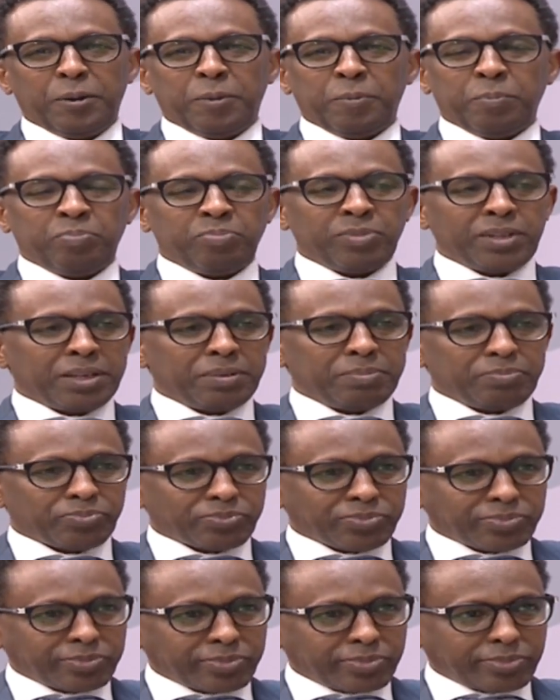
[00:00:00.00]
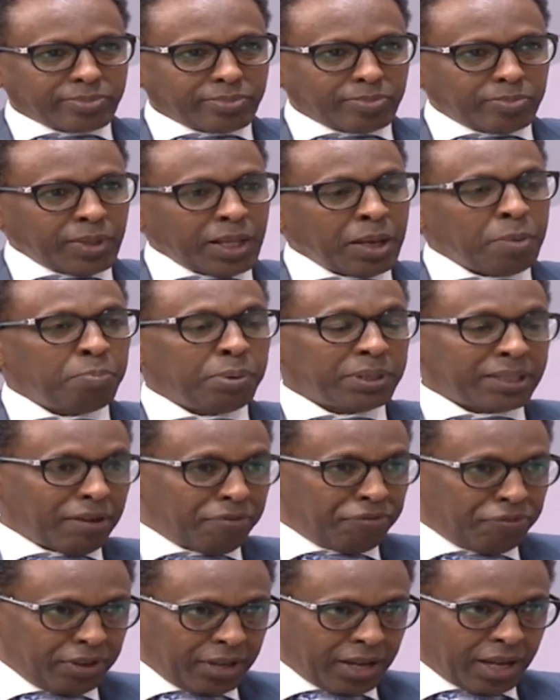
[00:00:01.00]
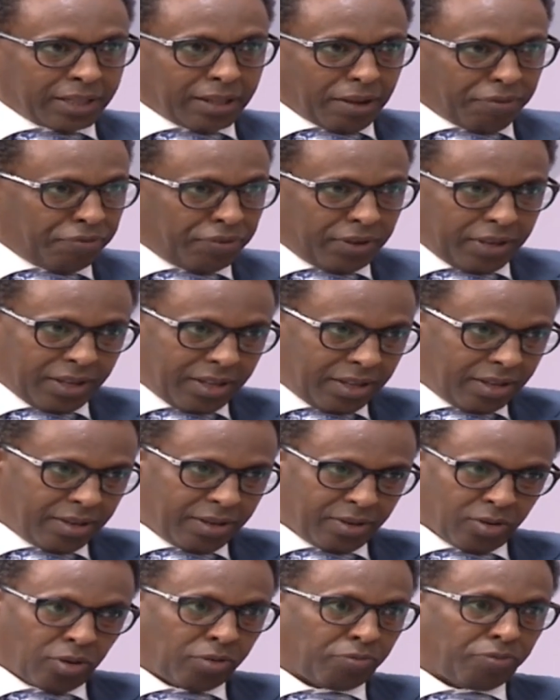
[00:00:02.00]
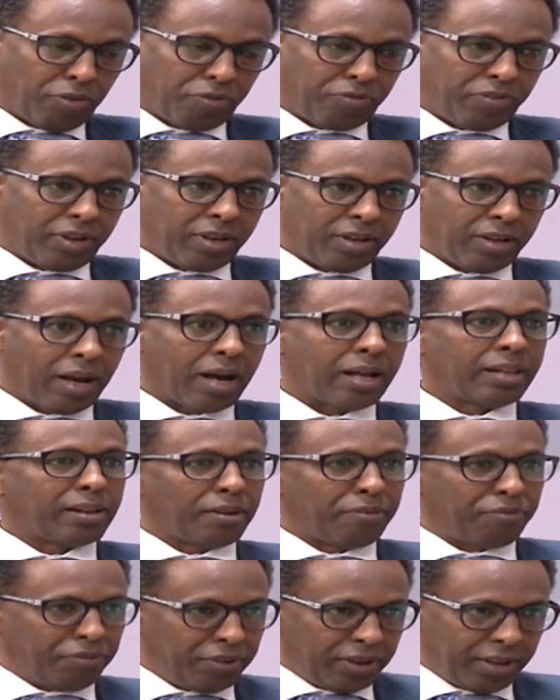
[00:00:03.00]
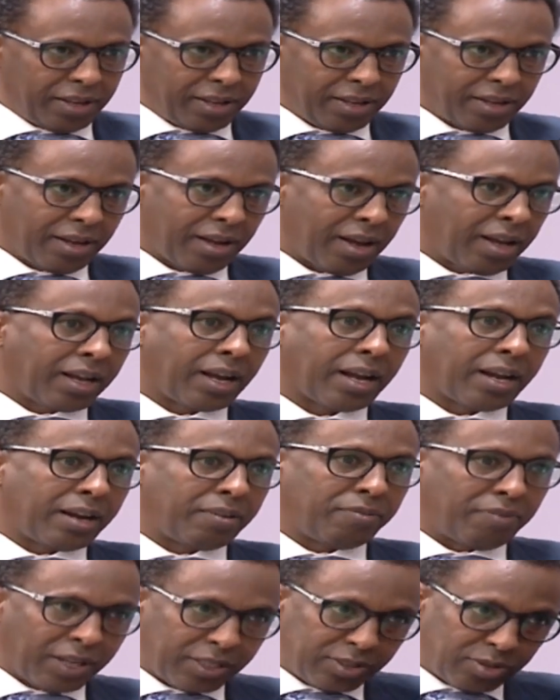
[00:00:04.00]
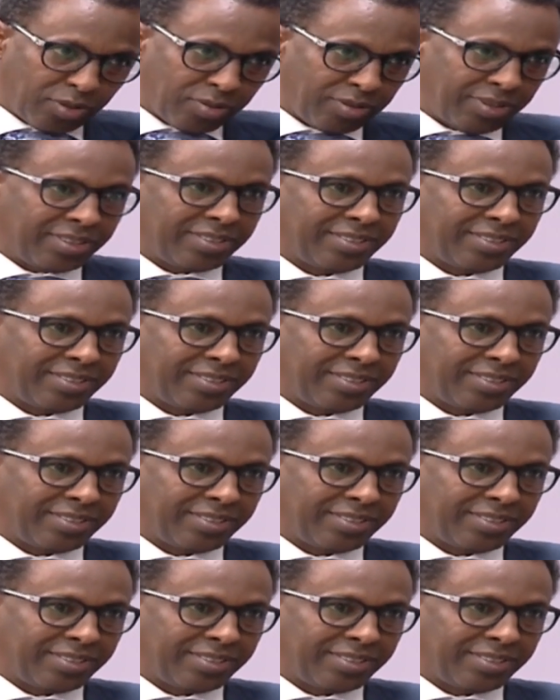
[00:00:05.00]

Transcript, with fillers: you see? But a fee, at a fee, not for free, at yeah. a fee, yes. I can advise on this.